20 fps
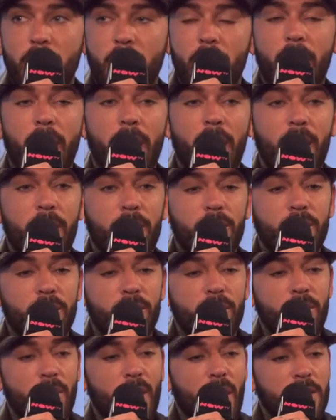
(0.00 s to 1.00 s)

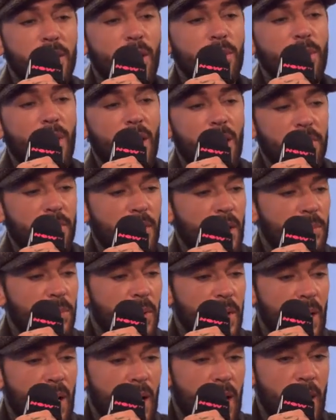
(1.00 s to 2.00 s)
I don't know if I'll
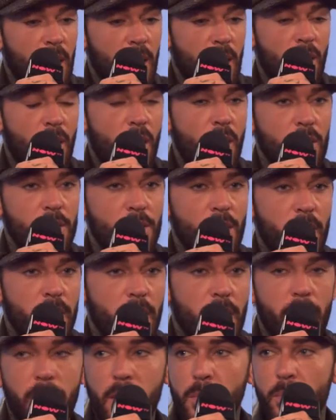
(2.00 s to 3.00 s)
be like, oh, it's like
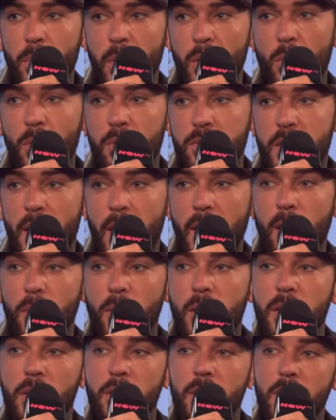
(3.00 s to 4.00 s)
the Ian Beale of
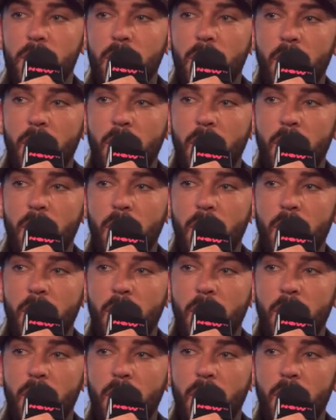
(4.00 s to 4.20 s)
TOWIE.